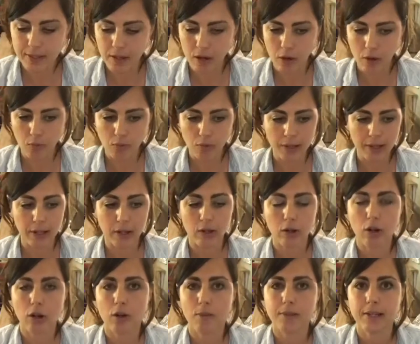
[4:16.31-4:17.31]
So really good
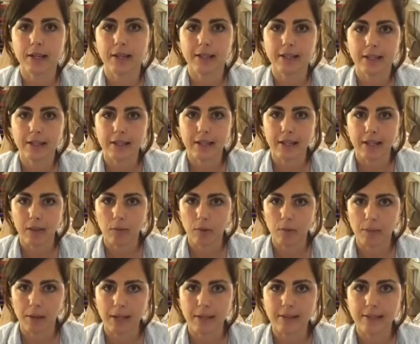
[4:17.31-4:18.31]
herbs in a tzatziki would
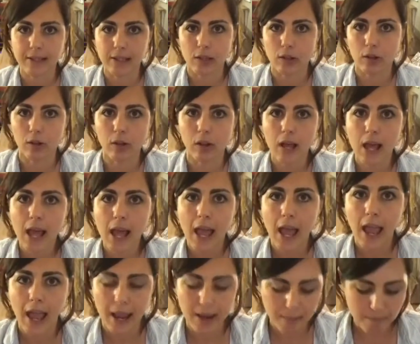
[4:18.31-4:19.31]
be dill
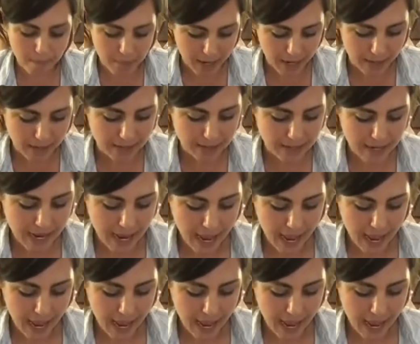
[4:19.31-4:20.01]
and mint.